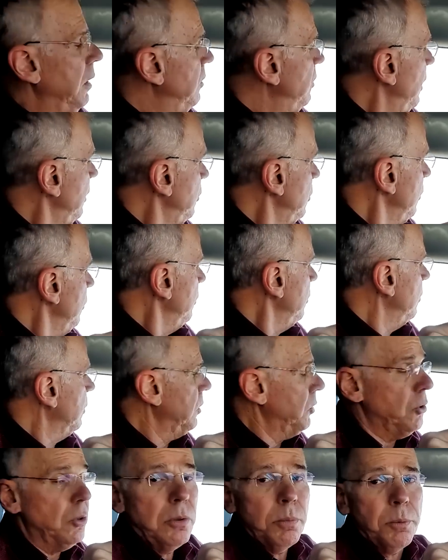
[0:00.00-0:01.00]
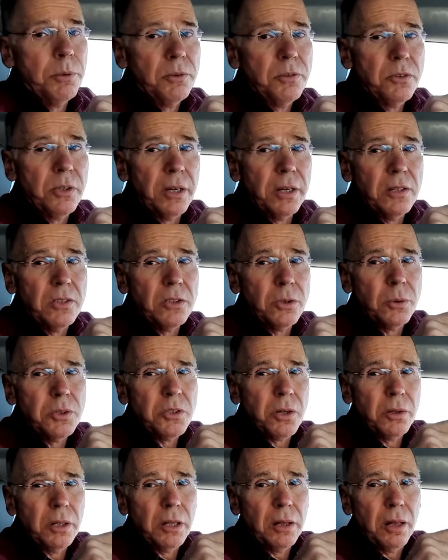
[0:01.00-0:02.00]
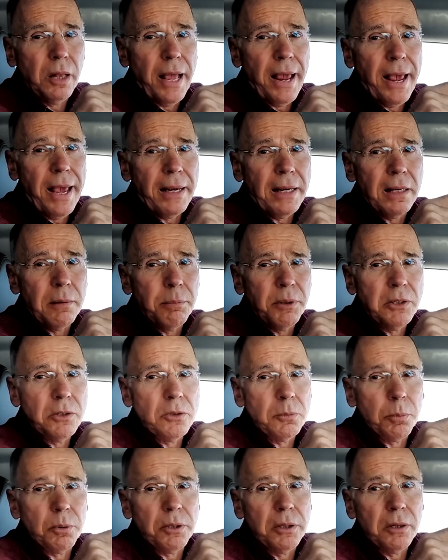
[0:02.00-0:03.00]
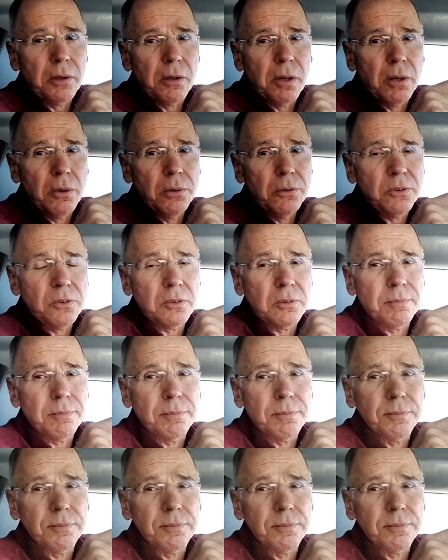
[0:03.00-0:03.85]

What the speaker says: It's actually 32%, so it's a little laggy, but it's pretty close.